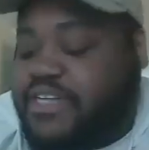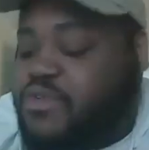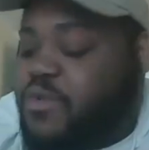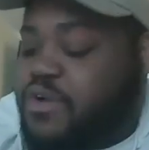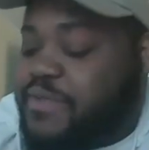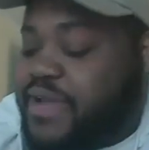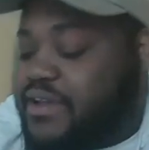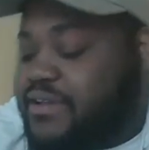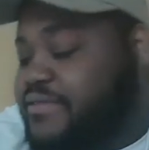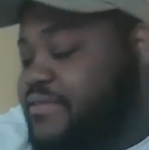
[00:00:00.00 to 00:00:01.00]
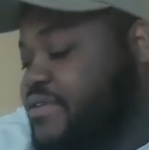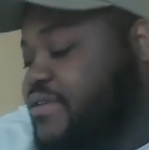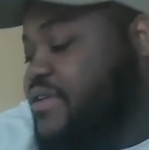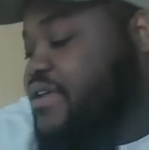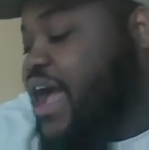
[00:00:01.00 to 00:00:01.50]
this quarterback.
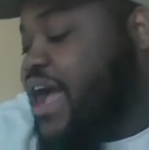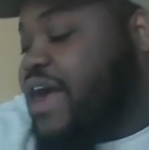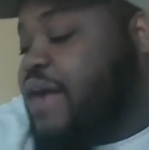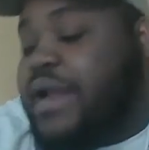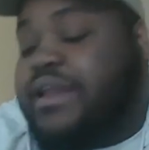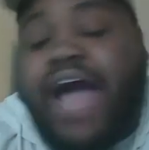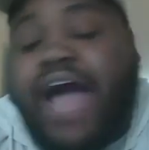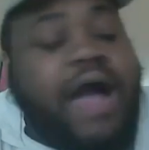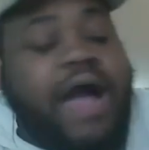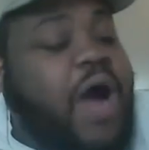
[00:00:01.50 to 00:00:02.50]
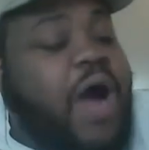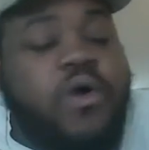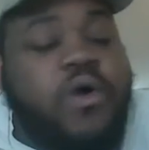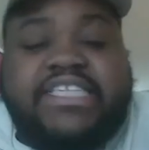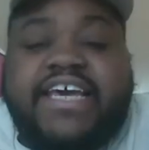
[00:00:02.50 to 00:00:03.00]
I
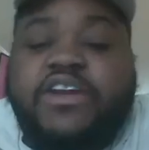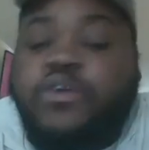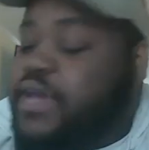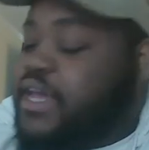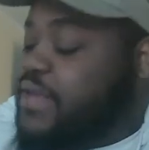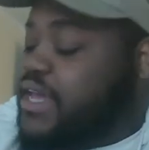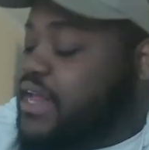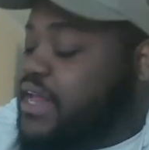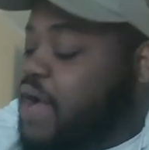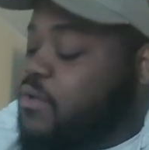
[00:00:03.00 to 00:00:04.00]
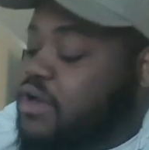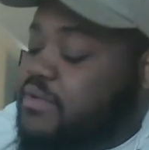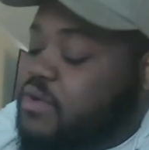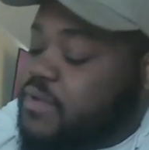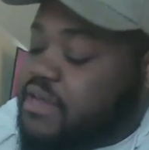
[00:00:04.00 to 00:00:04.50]
want Teddy to win, man. I want him to
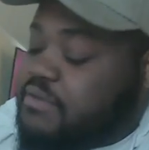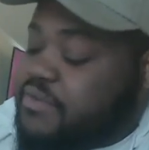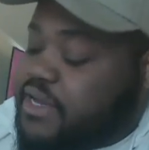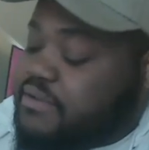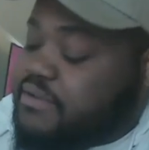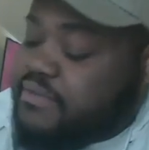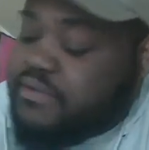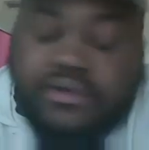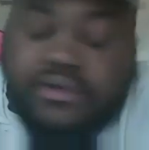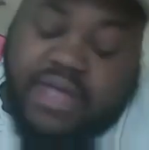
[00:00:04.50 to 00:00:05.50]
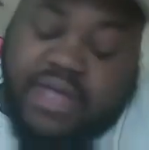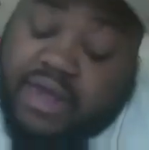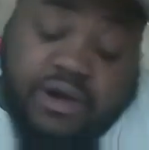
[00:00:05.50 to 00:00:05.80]
win, but I don't